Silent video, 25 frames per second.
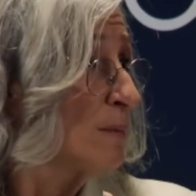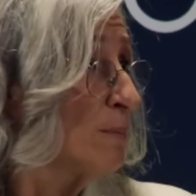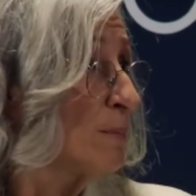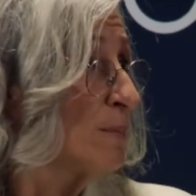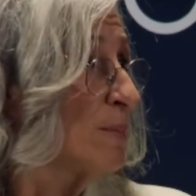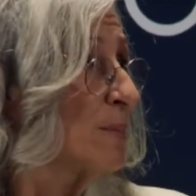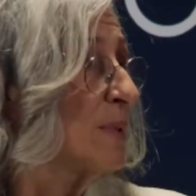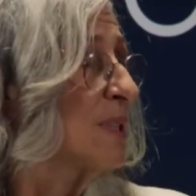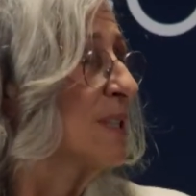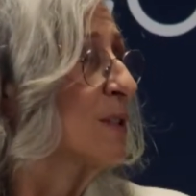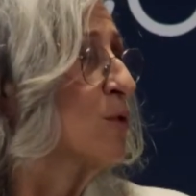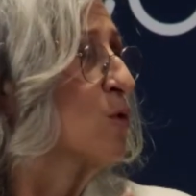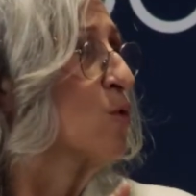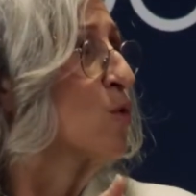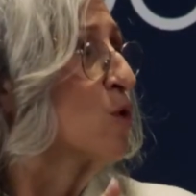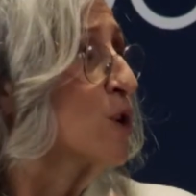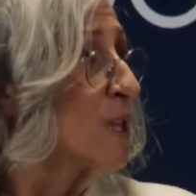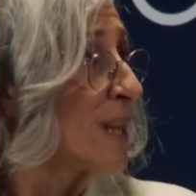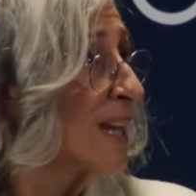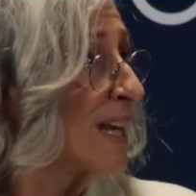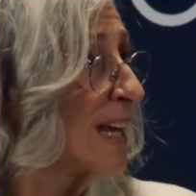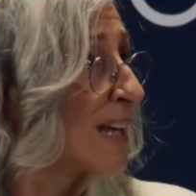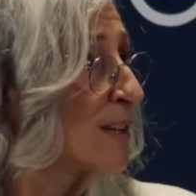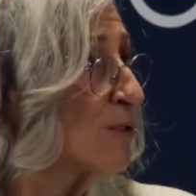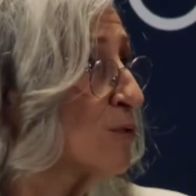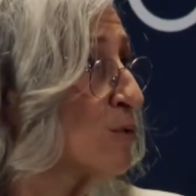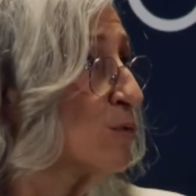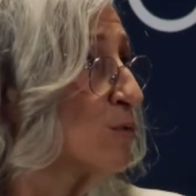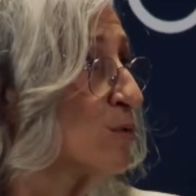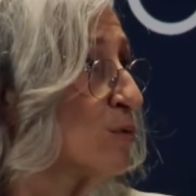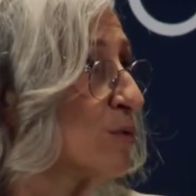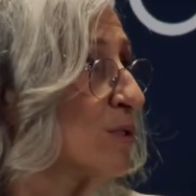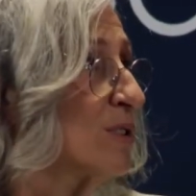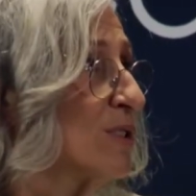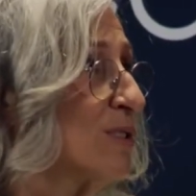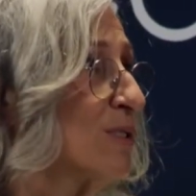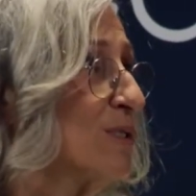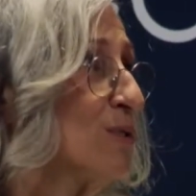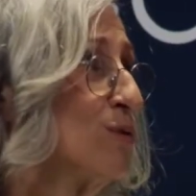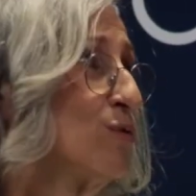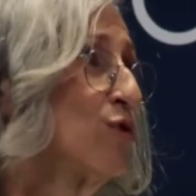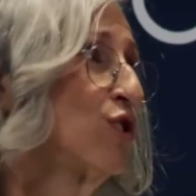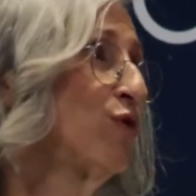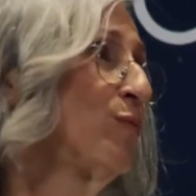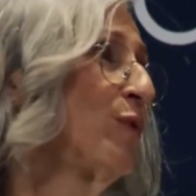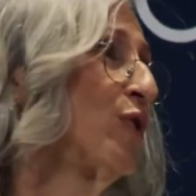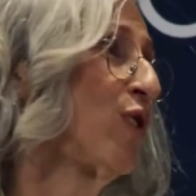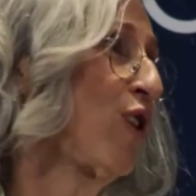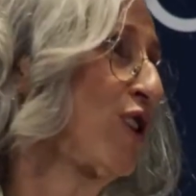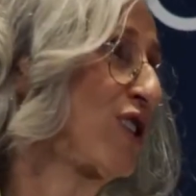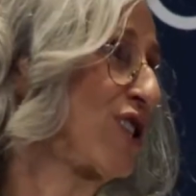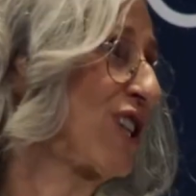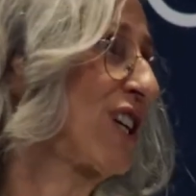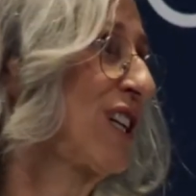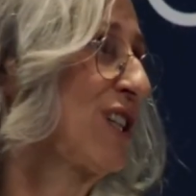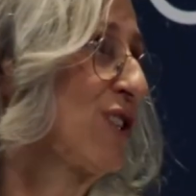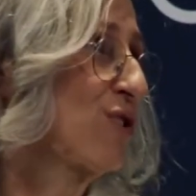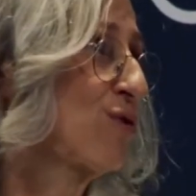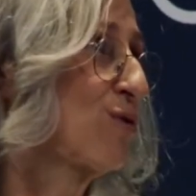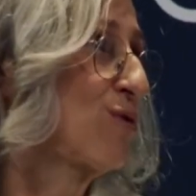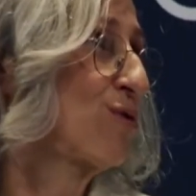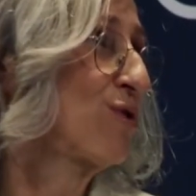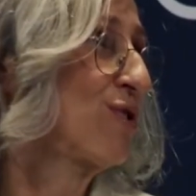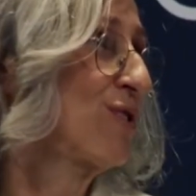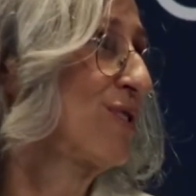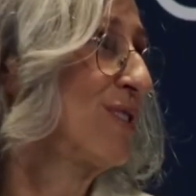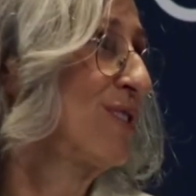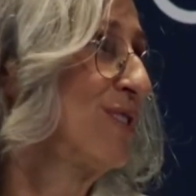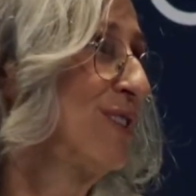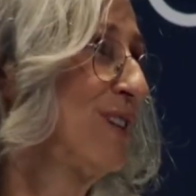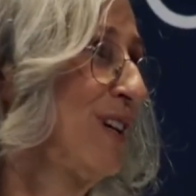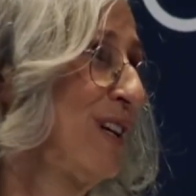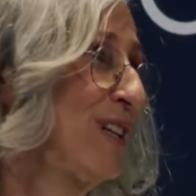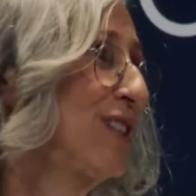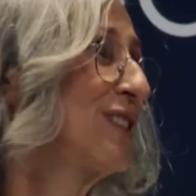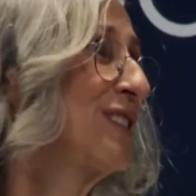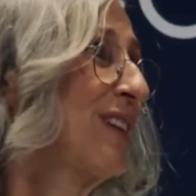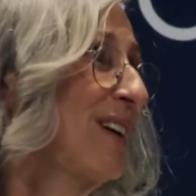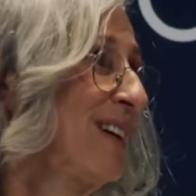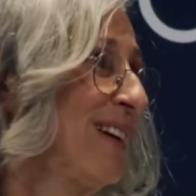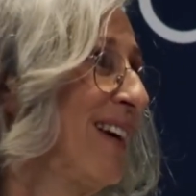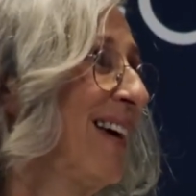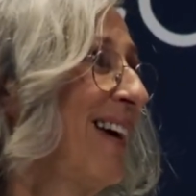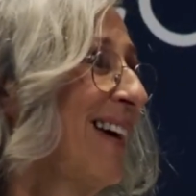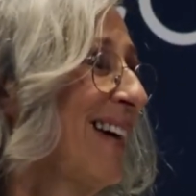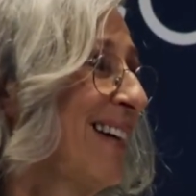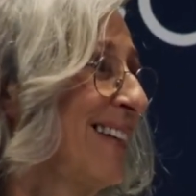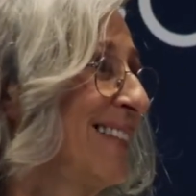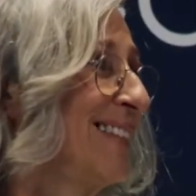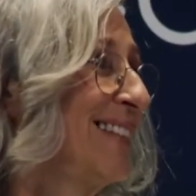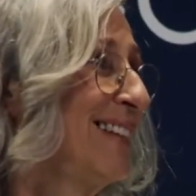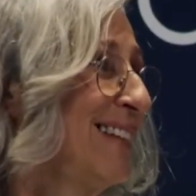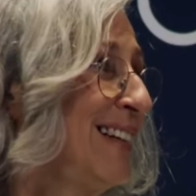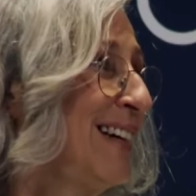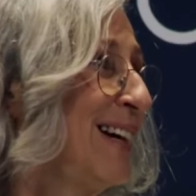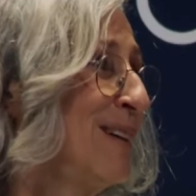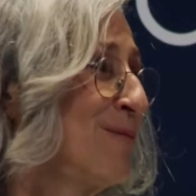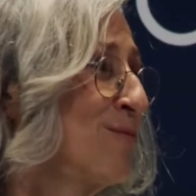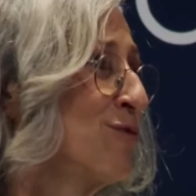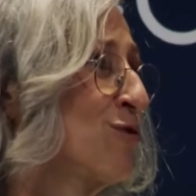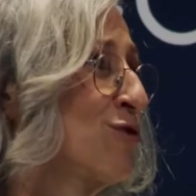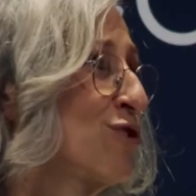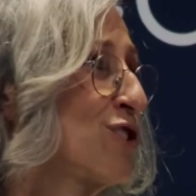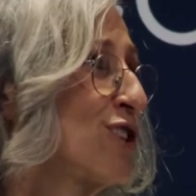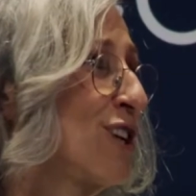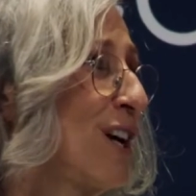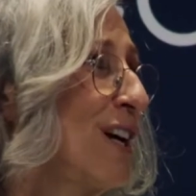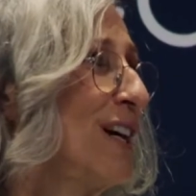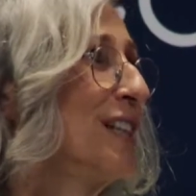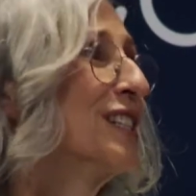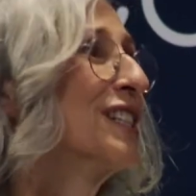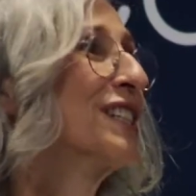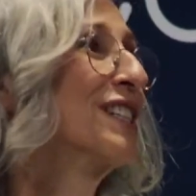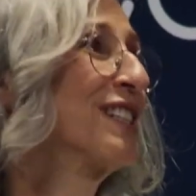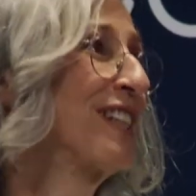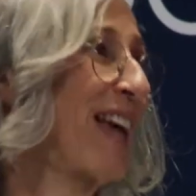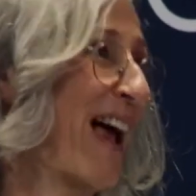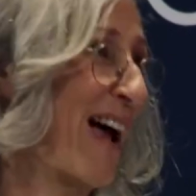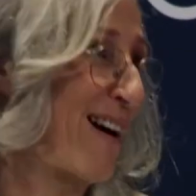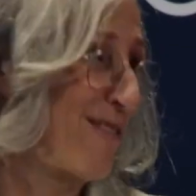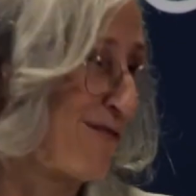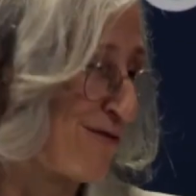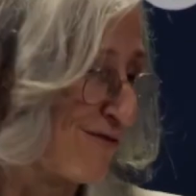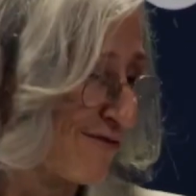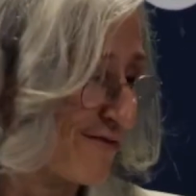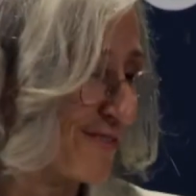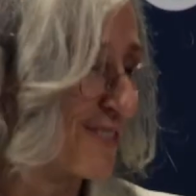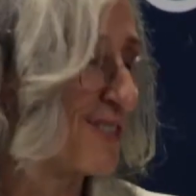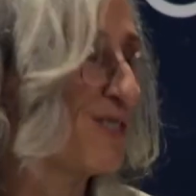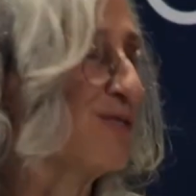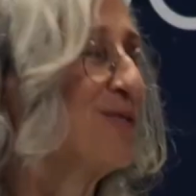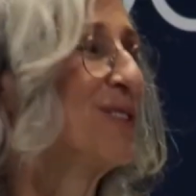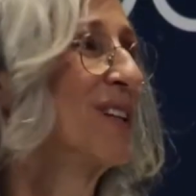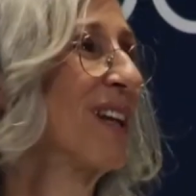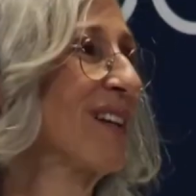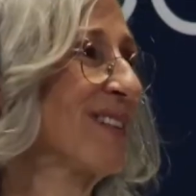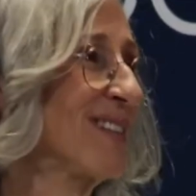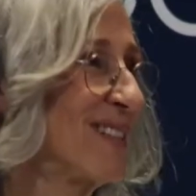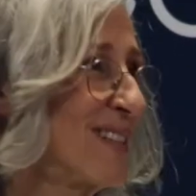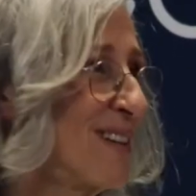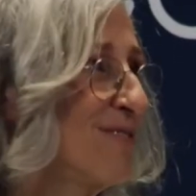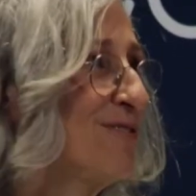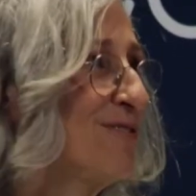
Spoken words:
We need to use the most, taking care of the